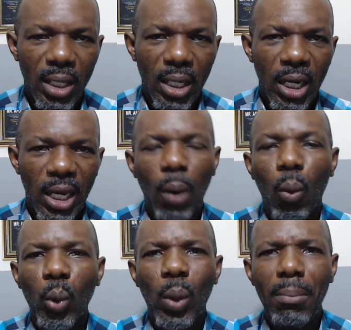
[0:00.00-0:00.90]
Now, what
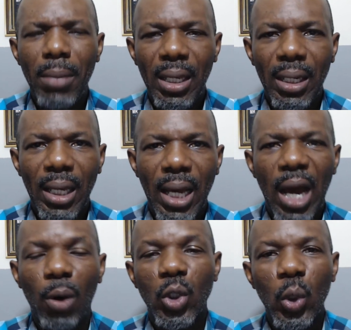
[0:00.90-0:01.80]
do I mean? I
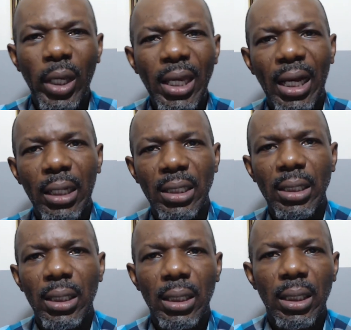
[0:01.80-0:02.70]
was looking at
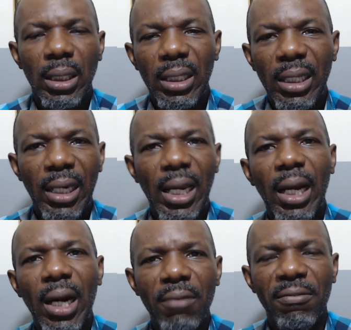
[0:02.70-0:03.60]
the
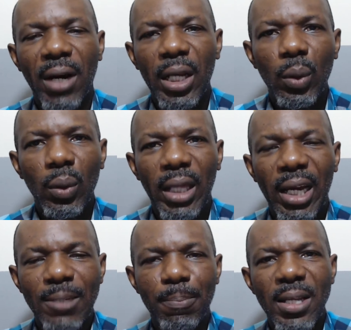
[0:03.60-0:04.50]
naira value, the
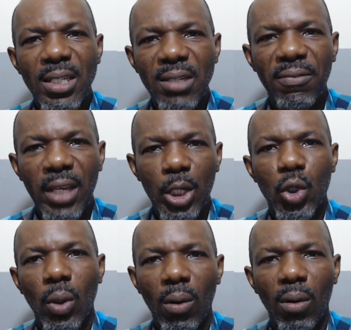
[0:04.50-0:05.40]
expensive
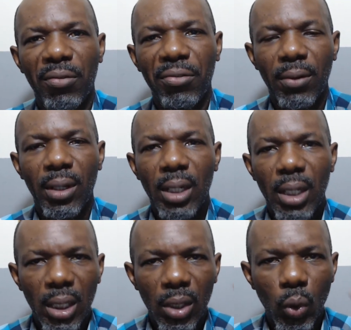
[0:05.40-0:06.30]
nature of
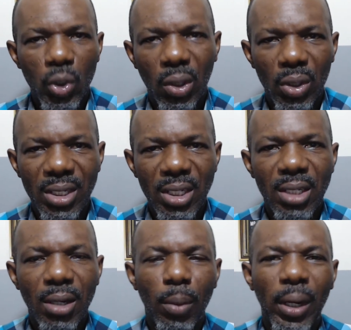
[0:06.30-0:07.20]
those courses,
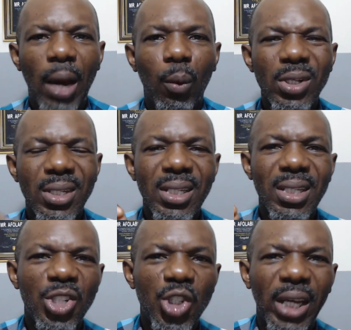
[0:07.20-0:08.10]
but I wasn't
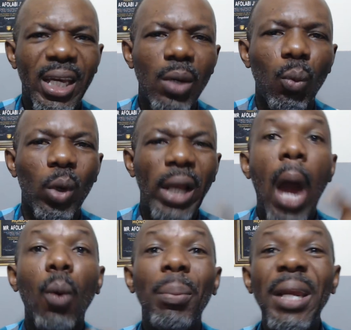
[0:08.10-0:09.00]
checking what I
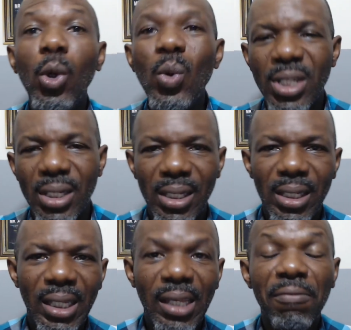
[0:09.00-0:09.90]
would be losing
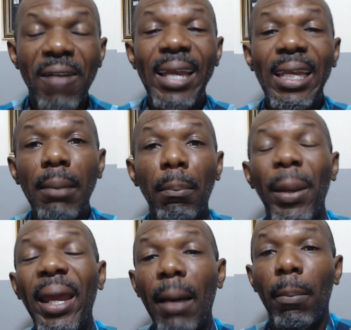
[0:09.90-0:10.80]
if I didn't pay
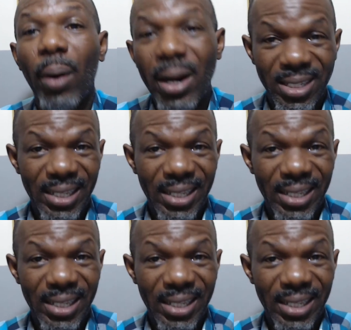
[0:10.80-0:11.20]
that price.